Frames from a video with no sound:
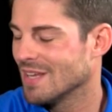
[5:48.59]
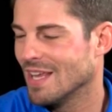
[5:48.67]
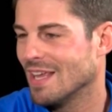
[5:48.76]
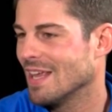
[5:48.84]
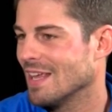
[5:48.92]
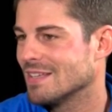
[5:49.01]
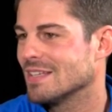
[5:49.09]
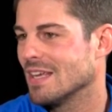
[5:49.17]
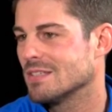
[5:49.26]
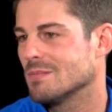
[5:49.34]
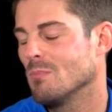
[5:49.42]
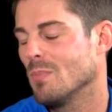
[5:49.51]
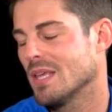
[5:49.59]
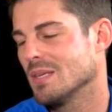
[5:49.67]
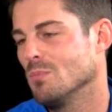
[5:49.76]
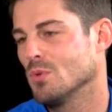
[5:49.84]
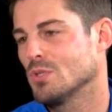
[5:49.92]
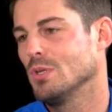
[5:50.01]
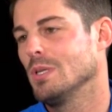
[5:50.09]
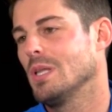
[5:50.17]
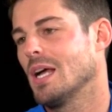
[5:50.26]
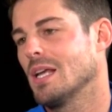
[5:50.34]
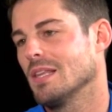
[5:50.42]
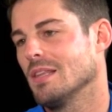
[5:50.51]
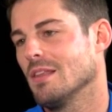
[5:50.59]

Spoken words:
it makes it much more likely